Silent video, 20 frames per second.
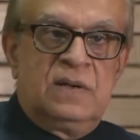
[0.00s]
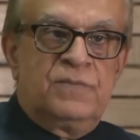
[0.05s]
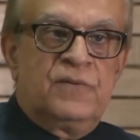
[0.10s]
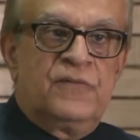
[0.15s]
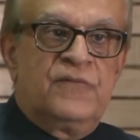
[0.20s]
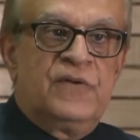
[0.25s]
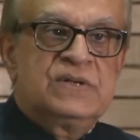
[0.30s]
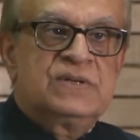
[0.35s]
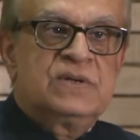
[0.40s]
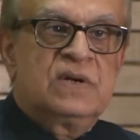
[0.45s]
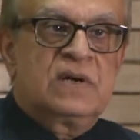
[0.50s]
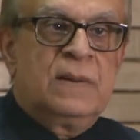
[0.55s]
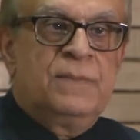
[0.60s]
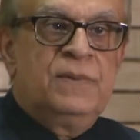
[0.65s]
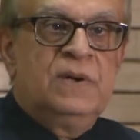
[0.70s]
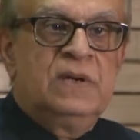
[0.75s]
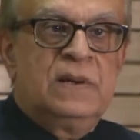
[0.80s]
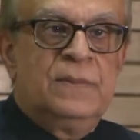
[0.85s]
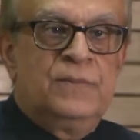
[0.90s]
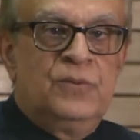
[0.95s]
Professor
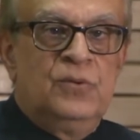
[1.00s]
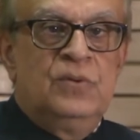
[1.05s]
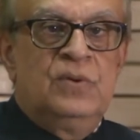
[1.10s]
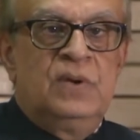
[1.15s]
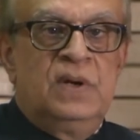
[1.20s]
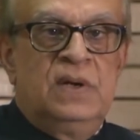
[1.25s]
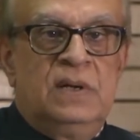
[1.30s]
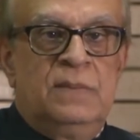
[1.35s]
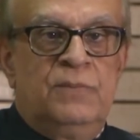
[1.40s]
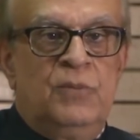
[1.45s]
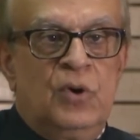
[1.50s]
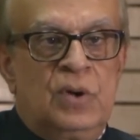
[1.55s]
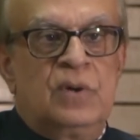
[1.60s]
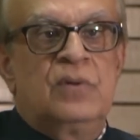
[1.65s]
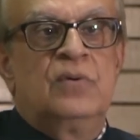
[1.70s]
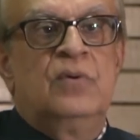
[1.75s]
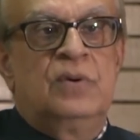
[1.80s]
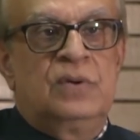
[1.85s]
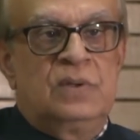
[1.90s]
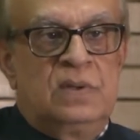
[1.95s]
Kapil Kapoor in a book
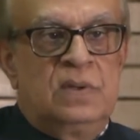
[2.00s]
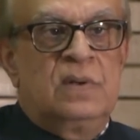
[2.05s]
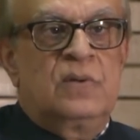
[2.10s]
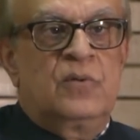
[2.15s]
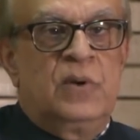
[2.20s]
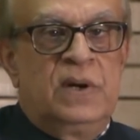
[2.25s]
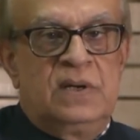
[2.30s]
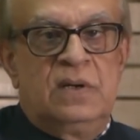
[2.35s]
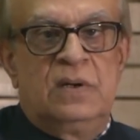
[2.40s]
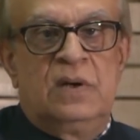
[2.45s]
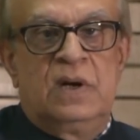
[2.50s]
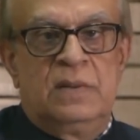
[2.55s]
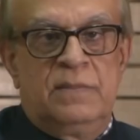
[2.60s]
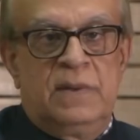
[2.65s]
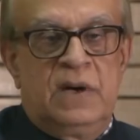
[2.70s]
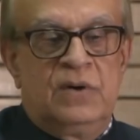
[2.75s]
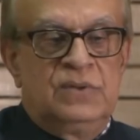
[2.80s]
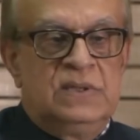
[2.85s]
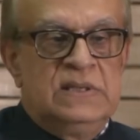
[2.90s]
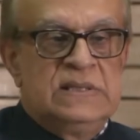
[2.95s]
wrote quite a lot
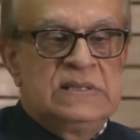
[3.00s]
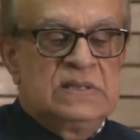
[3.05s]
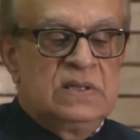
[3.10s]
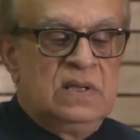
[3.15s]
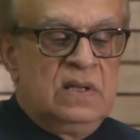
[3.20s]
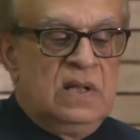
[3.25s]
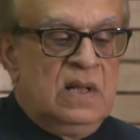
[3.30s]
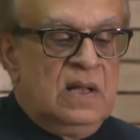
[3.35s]
about this.